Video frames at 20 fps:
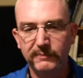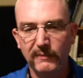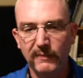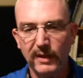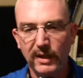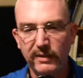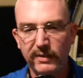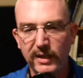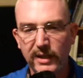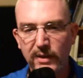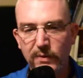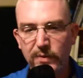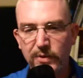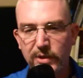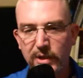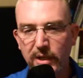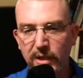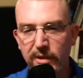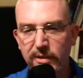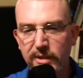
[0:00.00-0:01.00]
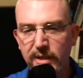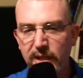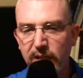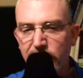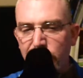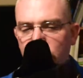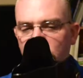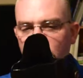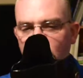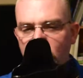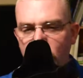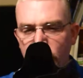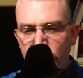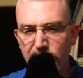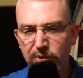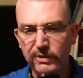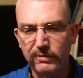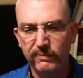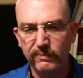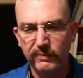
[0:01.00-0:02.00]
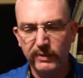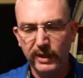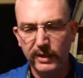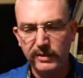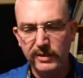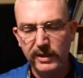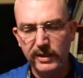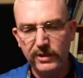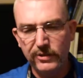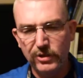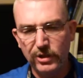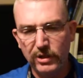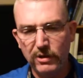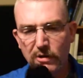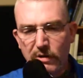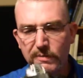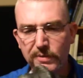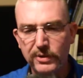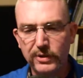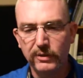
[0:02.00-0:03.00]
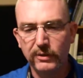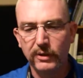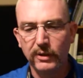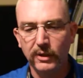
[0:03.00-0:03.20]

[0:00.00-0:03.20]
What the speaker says: I think it was DSG Arms. Yeah, DSG Arms.